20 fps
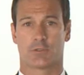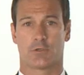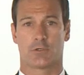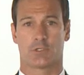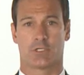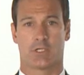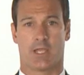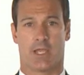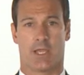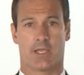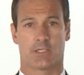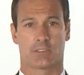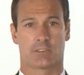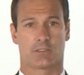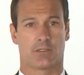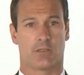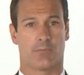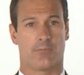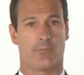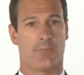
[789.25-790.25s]
surgeon has,
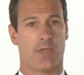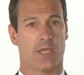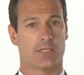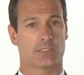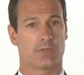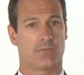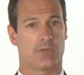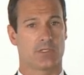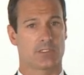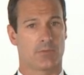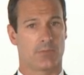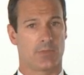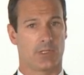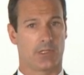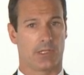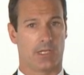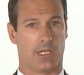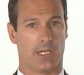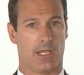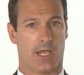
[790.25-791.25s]
to the best of his
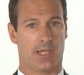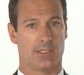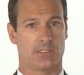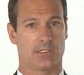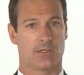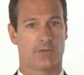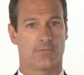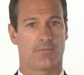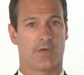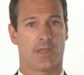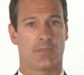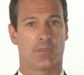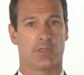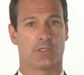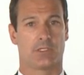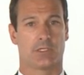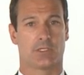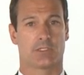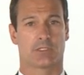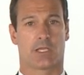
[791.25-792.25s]
ability, identified the
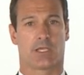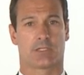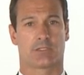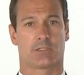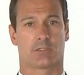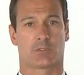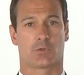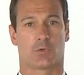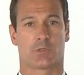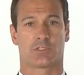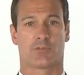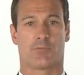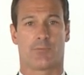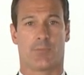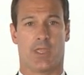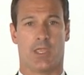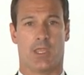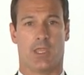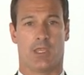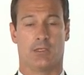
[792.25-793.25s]
disc as the source of
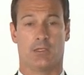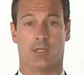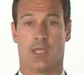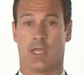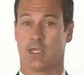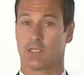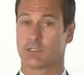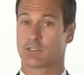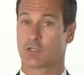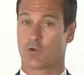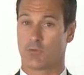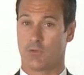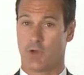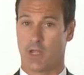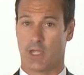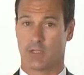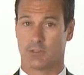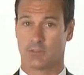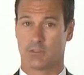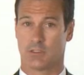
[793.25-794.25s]
pain and is
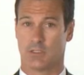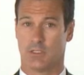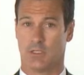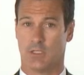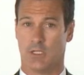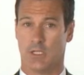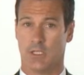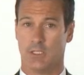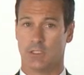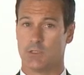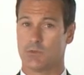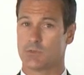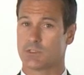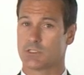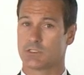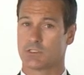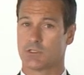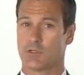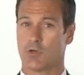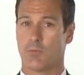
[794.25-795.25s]
correct, you
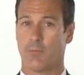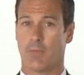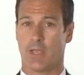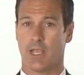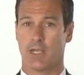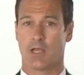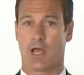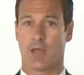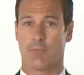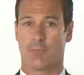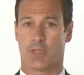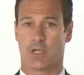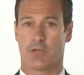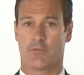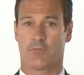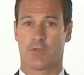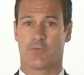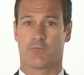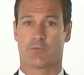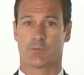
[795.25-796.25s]
still may not
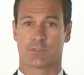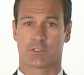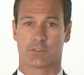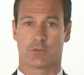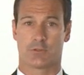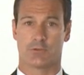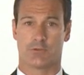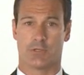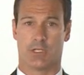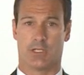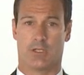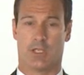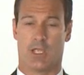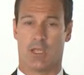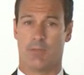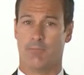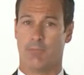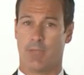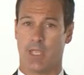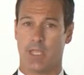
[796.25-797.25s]
benefit from surgery
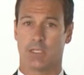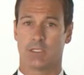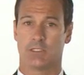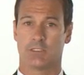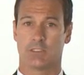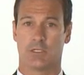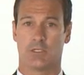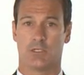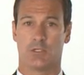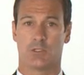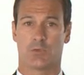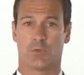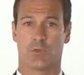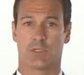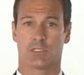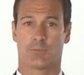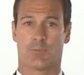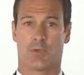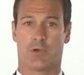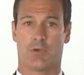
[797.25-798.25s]
and may continue to
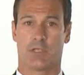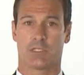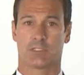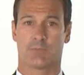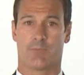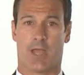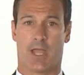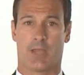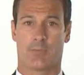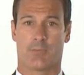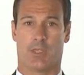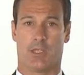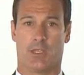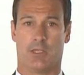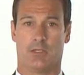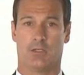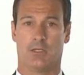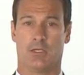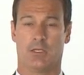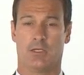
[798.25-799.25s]
experience back
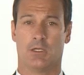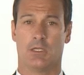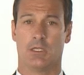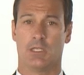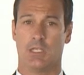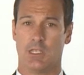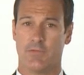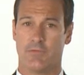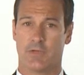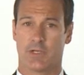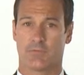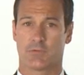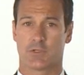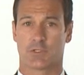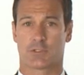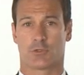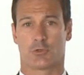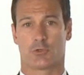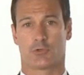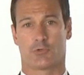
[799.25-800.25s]
pain even if
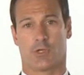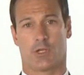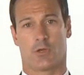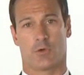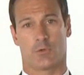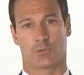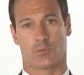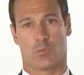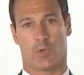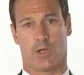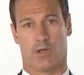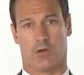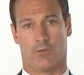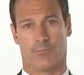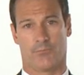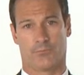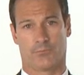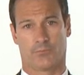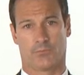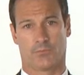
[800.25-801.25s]
the surgery goes well.